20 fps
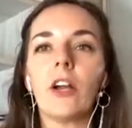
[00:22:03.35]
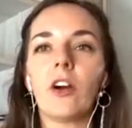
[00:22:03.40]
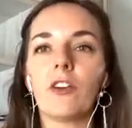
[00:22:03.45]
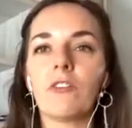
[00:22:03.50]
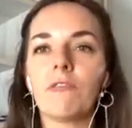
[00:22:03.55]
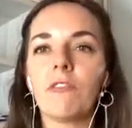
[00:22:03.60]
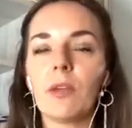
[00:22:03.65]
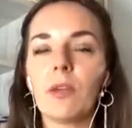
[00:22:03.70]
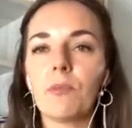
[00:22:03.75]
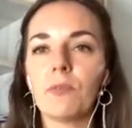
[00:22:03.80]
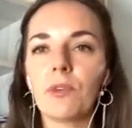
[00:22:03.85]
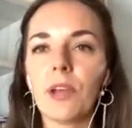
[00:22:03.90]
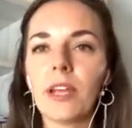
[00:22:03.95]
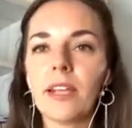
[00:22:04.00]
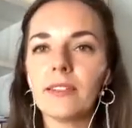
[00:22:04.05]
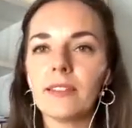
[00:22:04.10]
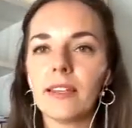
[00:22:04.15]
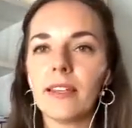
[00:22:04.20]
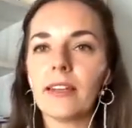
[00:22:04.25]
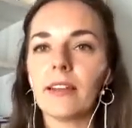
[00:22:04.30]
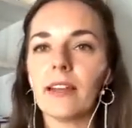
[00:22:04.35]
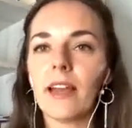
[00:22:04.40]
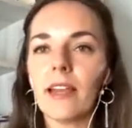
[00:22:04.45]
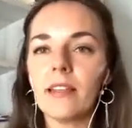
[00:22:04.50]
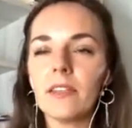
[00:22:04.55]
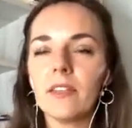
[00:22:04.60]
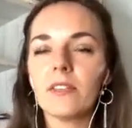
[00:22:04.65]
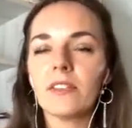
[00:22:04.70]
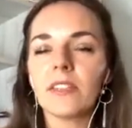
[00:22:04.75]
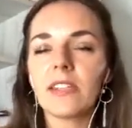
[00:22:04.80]
or vibrating, and
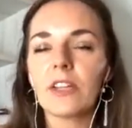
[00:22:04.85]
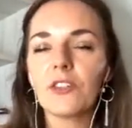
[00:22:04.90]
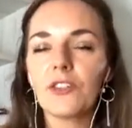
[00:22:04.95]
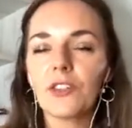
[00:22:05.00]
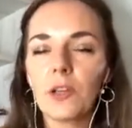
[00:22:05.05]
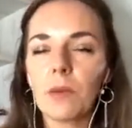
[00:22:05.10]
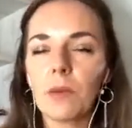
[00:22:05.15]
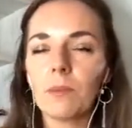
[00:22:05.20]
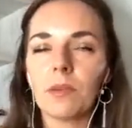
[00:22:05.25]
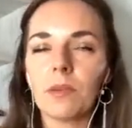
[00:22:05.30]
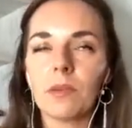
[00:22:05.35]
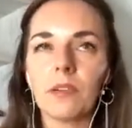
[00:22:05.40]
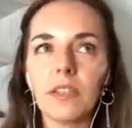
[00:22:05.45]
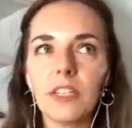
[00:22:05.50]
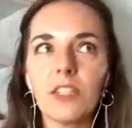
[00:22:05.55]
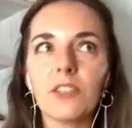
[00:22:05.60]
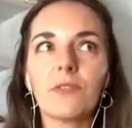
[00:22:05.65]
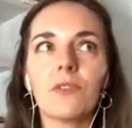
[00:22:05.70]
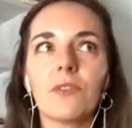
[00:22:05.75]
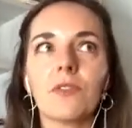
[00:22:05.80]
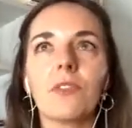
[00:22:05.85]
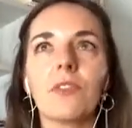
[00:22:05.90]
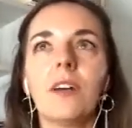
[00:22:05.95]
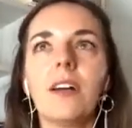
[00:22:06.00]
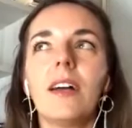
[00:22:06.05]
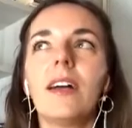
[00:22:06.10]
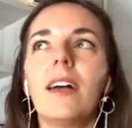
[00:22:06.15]
it's such a blissful,